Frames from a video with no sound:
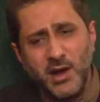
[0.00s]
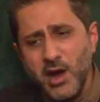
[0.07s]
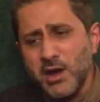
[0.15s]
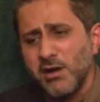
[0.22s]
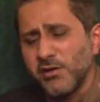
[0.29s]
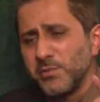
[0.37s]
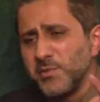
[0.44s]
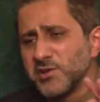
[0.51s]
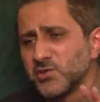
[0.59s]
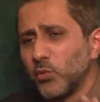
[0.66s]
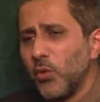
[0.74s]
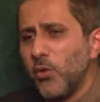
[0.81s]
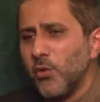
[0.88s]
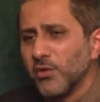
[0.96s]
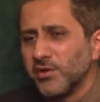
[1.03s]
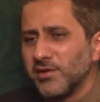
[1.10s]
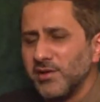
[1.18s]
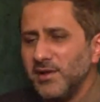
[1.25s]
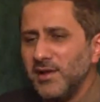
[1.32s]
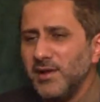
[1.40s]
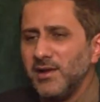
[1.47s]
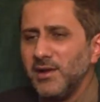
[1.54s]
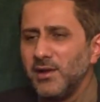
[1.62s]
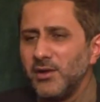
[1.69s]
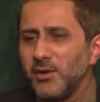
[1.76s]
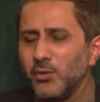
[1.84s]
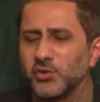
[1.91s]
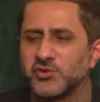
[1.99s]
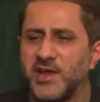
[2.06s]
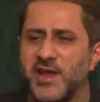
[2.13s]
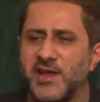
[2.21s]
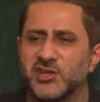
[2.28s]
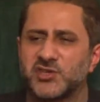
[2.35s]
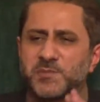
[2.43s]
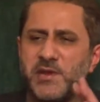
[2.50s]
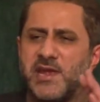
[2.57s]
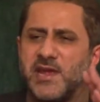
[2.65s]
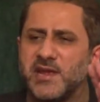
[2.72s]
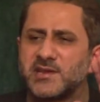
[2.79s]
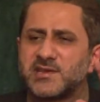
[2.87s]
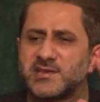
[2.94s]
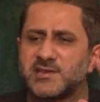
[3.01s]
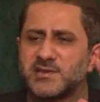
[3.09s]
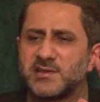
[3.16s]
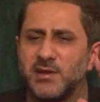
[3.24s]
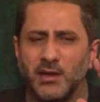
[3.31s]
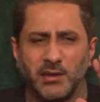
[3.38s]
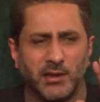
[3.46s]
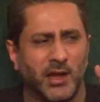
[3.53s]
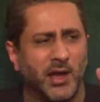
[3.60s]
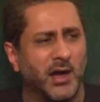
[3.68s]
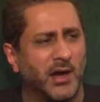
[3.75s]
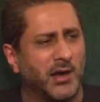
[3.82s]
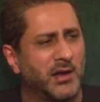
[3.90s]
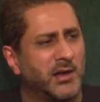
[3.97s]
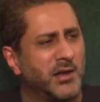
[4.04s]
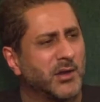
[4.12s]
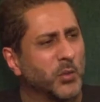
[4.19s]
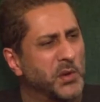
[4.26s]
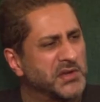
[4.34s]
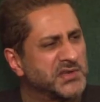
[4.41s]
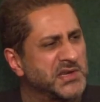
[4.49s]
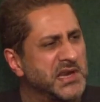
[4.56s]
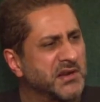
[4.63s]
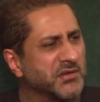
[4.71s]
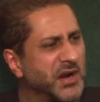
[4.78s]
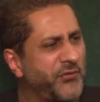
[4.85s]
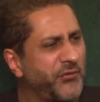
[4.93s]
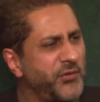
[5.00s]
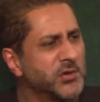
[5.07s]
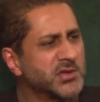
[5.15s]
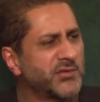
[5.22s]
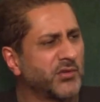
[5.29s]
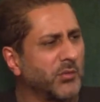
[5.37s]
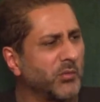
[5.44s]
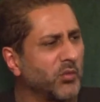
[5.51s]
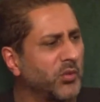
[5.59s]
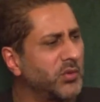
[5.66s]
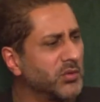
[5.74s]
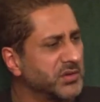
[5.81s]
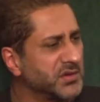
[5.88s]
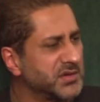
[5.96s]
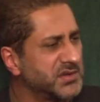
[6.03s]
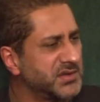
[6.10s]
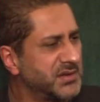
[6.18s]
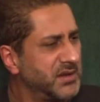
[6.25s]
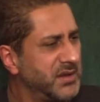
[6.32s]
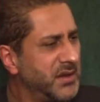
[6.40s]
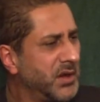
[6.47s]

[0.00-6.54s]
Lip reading: Aqar means wound. Hussein speaks, Allah, we seek refuge from wounds.